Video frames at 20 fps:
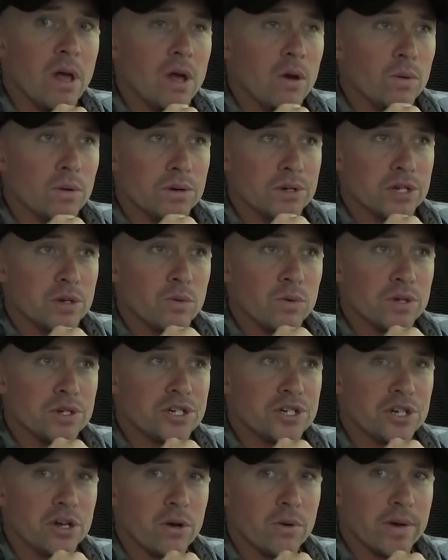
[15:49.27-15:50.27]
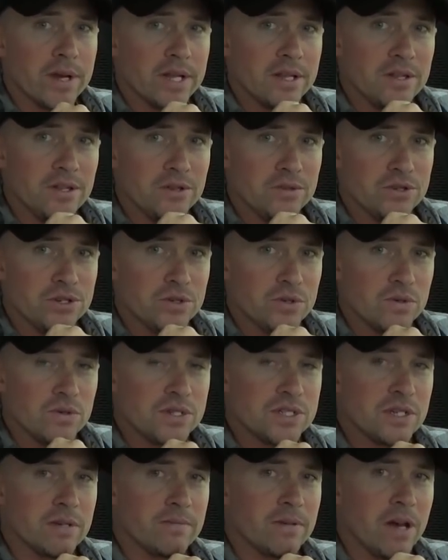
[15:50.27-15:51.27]
or was showing, New
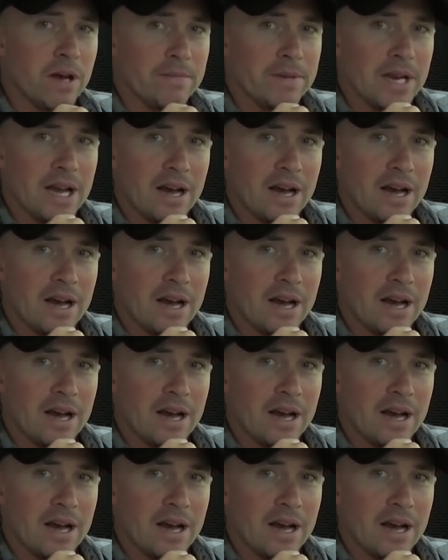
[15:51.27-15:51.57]
Jerusalem coming